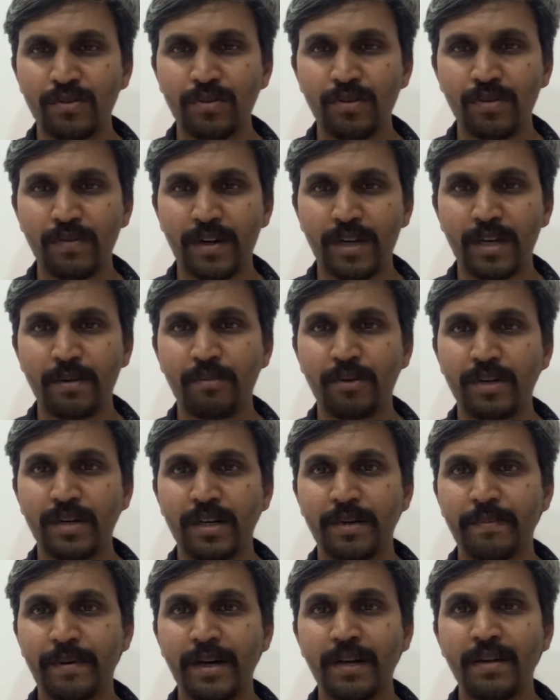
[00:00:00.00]
don't worry about
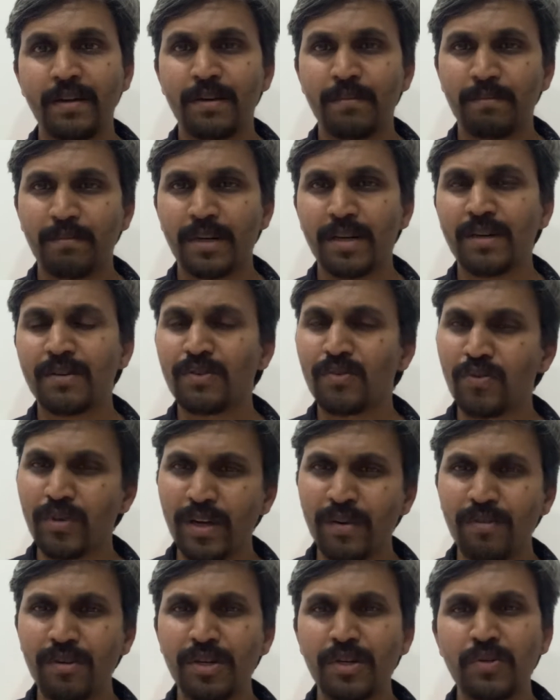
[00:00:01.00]
that part, but today
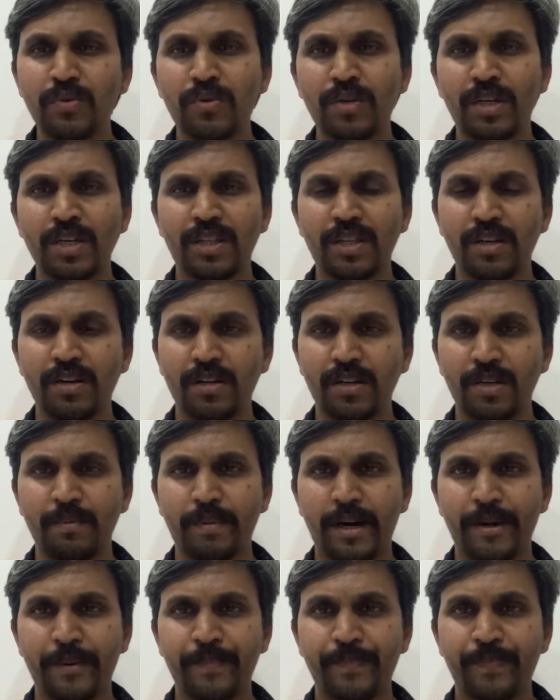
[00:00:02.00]
we'll do only theory part.